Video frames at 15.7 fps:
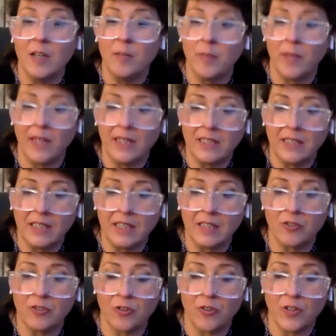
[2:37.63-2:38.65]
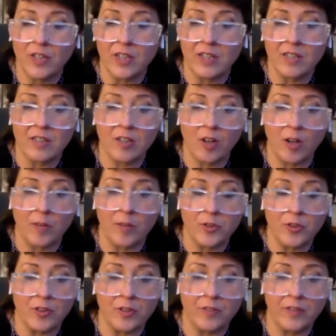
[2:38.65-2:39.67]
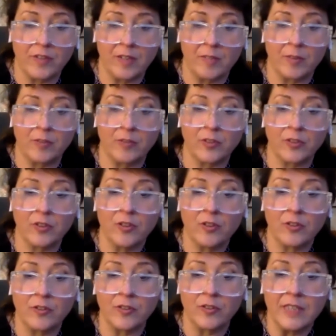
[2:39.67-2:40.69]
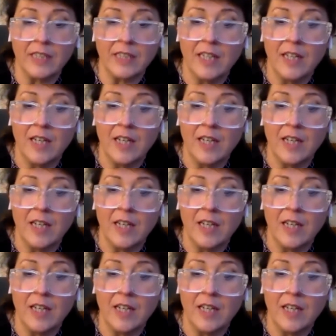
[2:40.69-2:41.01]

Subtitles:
painting, drawing, sculpture, film, and photography,